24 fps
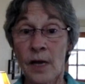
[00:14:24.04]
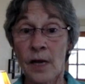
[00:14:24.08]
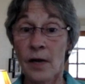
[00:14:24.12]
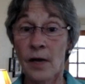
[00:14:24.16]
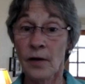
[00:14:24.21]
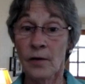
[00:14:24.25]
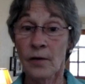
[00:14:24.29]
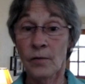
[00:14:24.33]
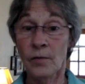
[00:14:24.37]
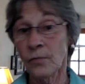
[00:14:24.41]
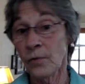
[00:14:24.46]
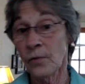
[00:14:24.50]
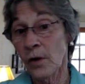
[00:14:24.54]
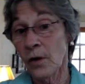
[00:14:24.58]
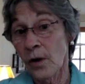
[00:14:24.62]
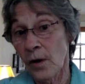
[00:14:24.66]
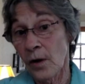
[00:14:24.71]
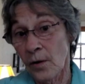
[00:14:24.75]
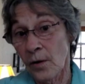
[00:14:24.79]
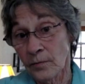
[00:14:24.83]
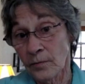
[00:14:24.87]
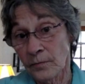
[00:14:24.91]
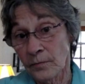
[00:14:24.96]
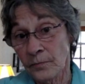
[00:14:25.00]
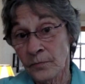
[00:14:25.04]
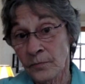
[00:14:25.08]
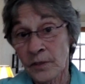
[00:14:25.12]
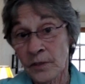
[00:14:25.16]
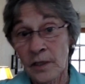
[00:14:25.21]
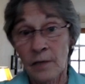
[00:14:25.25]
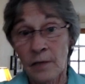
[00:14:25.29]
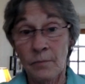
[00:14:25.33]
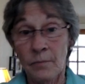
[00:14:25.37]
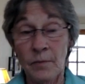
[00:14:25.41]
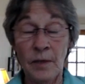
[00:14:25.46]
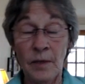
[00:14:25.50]
I don't know.
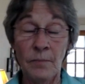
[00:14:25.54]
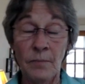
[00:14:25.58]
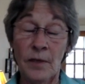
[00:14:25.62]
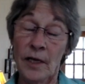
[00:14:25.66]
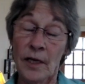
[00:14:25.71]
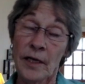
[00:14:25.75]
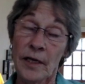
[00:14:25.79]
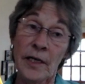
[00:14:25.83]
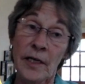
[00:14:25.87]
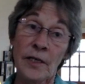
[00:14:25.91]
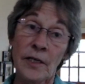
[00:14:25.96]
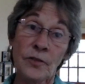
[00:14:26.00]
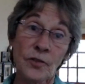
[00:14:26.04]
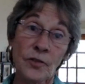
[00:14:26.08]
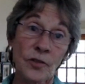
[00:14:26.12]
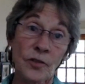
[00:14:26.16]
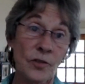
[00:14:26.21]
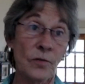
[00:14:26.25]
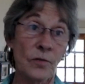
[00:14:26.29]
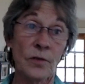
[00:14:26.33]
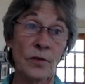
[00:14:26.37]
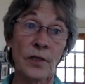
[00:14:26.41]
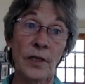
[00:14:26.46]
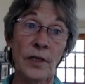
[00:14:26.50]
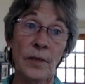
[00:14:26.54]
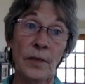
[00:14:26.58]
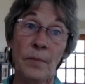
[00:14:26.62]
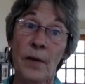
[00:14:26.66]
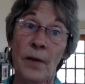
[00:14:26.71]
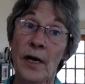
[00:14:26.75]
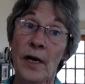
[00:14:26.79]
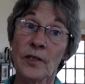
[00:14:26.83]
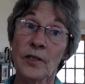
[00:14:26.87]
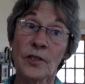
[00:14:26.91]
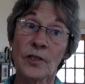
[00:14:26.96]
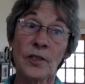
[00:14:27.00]
I mean, again, certainly
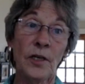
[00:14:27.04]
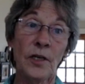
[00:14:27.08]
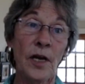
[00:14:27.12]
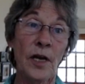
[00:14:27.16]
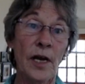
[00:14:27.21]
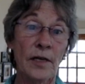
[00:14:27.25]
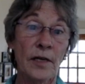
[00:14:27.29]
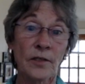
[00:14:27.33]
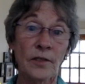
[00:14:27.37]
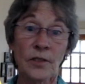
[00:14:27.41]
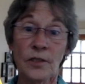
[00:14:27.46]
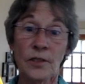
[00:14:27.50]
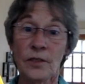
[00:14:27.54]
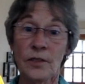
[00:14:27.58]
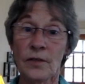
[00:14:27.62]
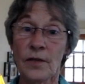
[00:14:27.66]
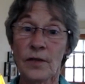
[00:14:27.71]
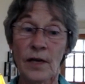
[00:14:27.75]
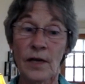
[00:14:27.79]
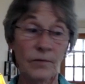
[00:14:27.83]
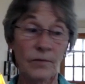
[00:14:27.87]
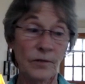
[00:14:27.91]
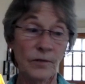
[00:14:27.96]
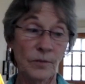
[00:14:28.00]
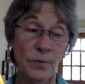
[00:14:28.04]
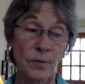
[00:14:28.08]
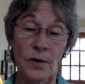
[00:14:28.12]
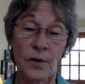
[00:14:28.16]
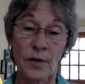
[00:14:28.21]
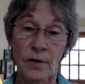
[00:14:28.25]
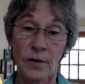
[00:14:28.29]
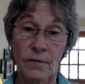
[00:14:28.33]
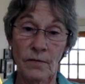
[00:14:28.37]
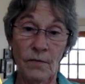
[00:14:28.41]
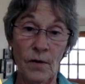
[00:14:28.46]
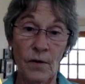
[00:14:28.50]
Passion in Action, that was
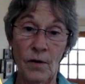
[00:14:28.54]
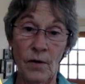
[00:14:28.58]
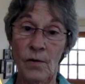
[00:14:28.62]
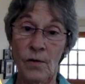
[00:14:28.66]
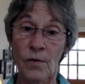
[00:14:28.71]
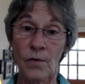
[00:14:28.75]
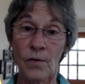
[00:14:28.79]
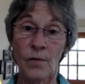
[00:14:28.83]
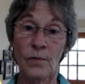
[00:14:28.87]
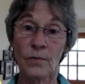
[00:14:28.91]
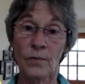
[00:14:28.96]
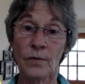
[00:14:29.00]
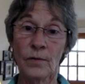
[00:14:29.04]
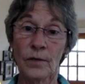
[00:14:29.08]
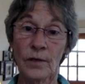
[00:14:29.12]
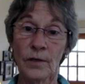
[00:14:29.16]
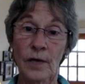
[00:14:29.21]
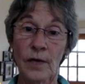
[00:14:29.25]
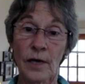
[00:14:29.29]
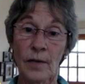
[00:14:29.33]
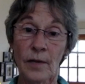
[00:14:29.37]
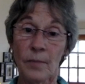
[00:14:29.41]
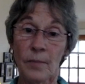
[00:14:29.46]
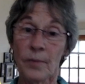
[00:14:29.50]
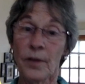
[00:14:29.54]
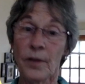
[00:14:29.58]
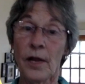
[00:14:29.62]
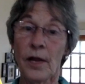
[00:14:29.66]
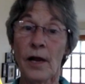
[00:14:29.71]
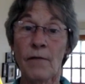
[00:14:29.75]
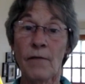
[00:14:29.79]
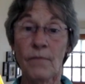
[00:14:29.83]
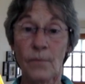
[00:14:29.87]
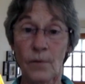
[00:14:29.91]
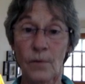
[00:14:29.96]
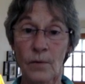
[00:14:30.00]
part of our whole kind of
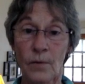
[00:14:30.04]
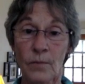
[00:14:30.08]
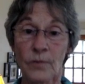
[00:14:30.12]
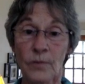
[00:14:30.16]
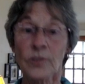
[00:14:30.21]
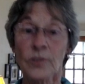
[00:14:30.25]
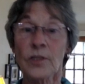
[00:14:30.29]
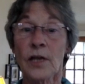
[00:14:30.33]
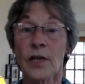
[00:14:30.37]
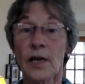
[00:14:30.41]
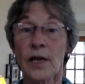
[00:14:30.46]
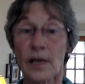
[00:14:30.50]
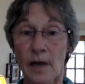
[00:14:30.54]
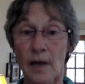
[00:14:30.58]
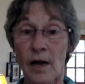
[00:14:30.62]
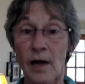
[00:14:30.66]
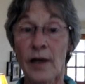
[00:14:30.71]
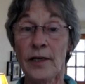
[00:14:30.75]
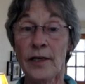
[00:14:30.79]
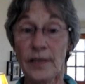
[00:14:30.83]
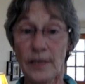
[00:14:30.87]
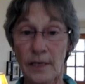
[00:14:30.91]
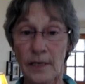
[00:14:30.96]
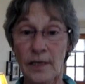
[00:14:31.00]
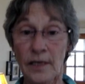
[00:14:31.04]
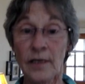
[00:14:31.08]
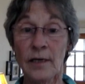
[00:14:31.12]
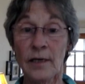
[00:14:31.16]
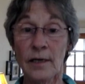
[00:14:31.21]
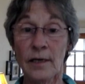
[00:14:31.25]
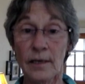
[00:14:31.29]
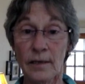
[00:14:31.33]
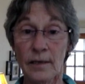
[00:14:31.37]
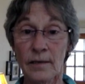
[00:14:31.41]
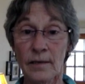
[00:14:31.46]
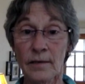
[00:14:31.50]
platform, was that
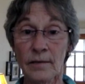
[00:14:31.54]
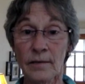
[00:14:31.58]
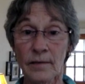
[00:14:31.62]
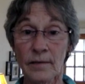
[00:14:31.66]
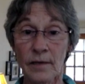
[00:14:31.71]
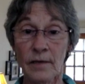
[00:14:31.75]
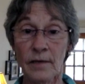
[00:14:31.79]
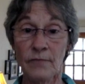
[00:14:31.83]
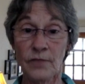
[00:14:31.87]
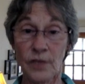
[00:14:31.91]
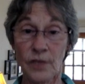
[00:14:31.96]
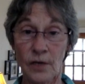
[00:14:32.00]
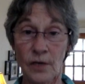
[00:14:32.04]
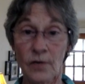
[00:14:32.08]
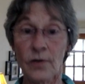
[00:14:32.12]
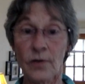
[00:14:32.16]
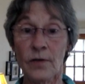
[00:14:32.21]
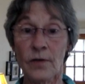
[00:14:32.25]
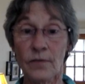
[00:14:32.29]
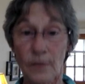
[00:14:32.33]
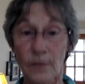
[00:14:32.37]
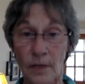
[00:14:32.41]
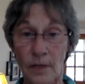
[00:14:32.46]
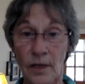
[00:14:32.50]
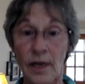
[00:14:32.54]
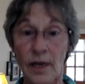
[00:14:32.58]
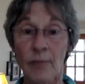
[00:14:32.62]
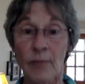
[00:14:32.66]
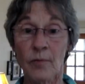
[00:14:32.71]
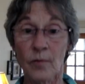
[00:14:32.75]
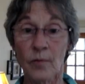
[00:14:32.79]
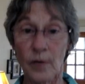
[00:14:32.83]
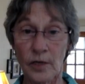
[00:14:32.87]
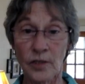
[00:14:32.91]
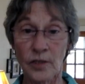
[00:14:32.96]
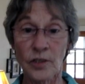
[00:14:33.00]
idea of generative
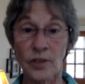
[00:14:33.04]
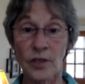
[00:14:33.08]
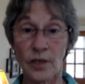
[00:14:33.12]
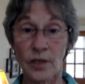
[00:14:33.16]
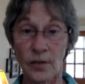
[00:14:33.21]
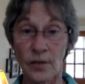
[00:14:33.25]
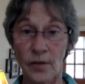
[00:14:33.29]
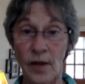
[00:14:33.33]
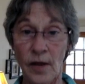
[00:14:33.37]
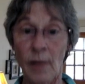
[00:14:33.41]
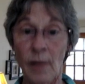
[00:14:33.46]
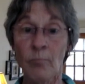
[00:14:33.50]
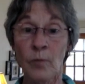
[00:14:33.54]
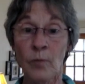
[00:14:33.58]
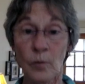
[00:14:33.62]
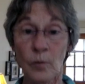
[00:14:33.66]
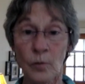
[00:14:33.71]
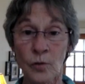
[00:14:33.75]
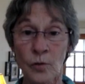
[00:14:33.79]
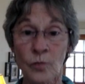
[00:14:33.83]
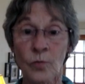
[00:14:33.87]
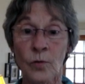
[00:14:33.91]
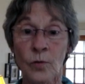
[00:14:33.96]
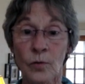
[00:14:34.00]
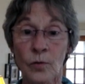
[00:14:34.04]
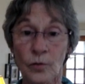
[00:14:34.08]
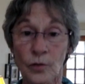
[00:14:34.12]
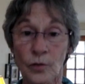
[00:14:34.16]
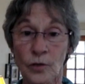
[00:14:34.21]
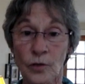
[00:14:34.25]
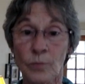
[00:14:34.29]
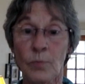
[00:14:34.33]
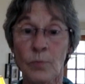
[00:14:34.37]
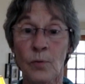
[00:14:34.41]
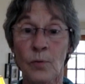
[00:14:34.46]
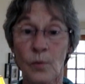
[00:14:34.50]
collaboration and that mutual
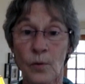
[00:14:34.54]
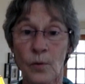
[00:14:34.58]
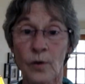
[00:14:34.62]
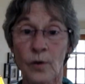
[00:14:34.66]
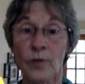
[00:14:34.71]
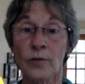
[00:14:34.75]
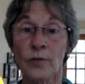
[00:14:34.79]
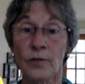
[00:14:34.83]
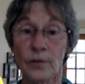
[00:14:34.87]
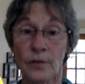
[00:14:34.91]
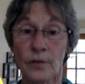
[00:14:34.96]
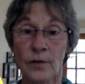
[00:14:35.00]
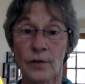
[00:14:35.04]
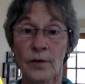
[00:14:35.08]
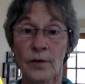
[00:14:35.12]
support